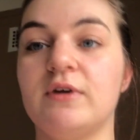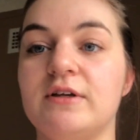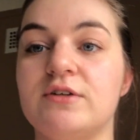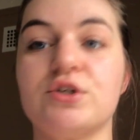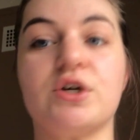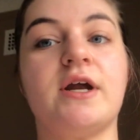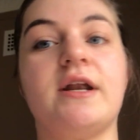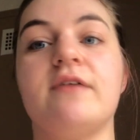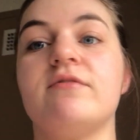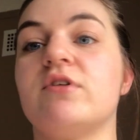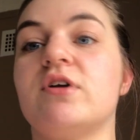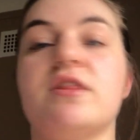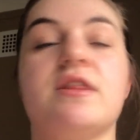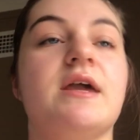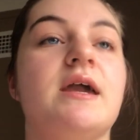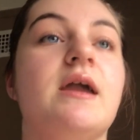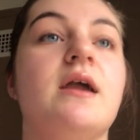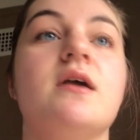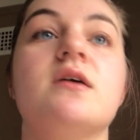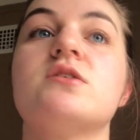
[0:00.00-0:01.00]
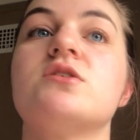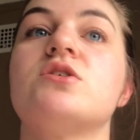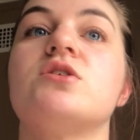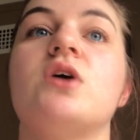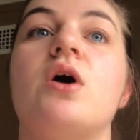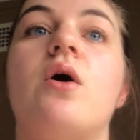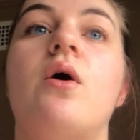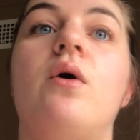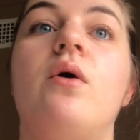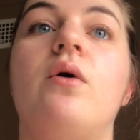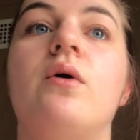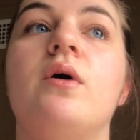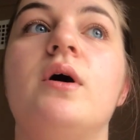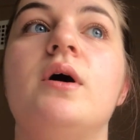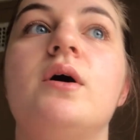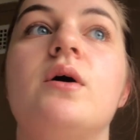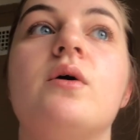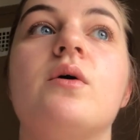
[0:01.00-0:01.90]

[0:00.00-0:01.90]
We tried everything, so